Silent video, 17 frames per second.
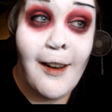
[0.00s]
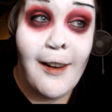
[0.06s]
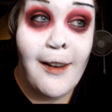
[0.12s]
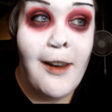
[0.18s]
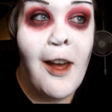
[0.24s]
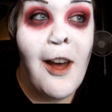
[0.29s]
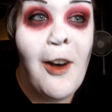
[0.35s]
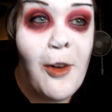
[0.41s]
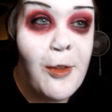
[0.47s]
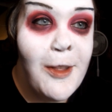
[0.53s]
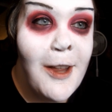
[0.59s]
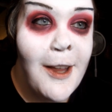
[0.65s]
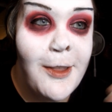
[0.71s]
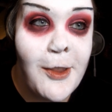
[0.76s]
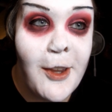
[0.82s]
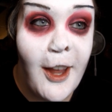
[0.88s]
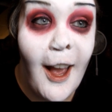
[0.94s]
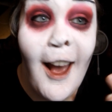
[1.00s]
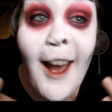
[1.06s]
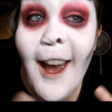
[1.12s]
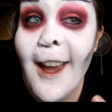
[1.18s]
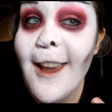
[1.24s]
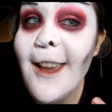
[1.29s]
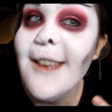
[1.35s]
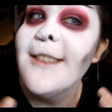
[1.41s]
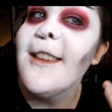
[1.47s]
Now that the
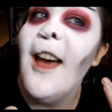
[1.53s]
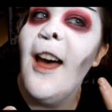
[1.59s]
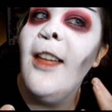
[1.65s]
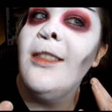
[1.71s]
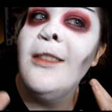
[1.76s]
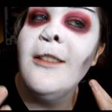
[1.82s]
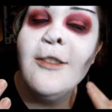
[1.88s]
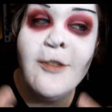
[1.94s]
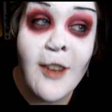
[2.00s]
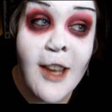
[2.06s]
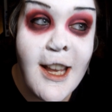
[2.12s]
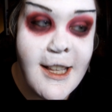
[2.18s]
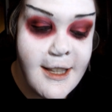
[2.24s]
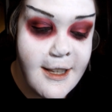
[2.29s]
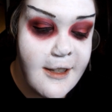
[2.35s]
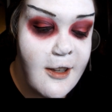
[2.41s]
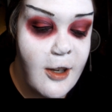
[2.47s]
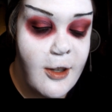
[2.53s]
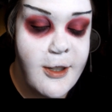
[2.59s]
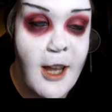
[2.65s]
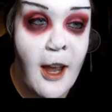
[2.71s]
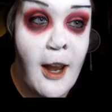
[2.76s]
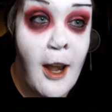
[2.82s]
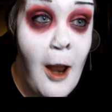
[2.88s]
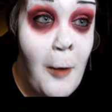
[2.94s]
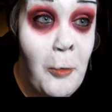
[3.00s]
eyes and the face is all
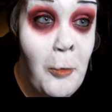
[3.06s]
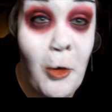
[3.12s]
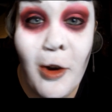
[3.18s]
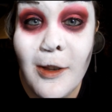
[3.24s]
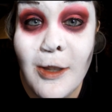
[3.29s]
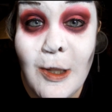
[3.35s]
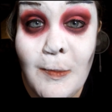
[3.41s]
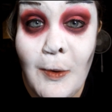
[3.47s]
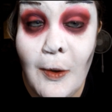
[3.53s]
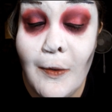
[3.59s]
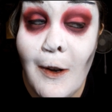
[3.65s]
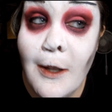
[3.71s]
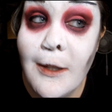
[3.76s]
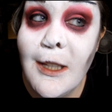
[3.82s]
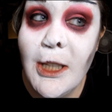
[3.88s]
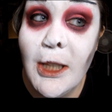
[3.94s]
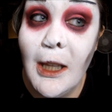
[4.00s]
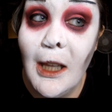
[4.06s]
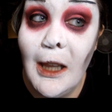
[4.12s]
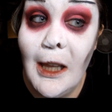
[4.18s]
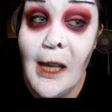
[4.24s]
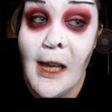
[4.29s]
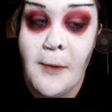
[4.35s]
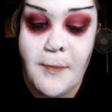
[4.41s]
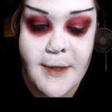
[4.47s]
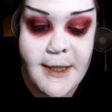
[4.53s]
done, I'm going to move on to the
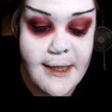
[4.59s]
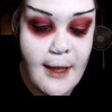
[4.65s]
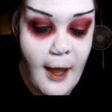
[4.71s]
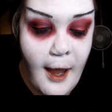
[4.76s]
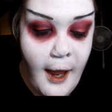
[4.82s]
lips,